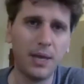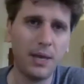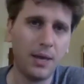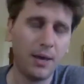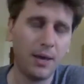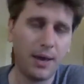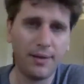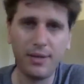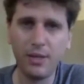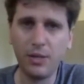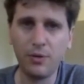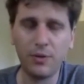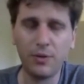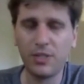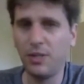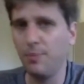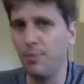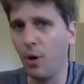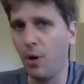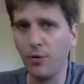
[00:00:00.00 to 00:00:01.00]
I think you could
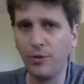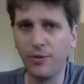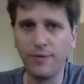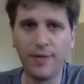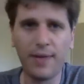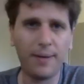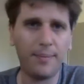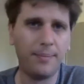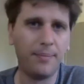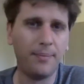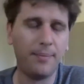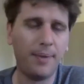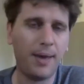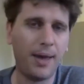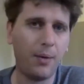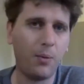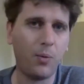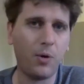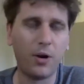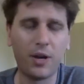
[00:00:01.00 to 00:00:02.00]
see both of them
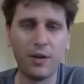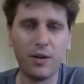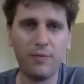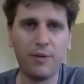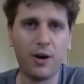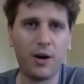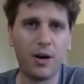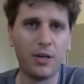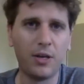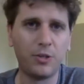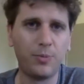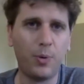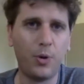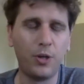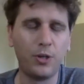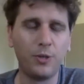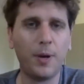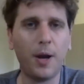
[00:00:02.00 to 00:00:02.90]
at work in various points.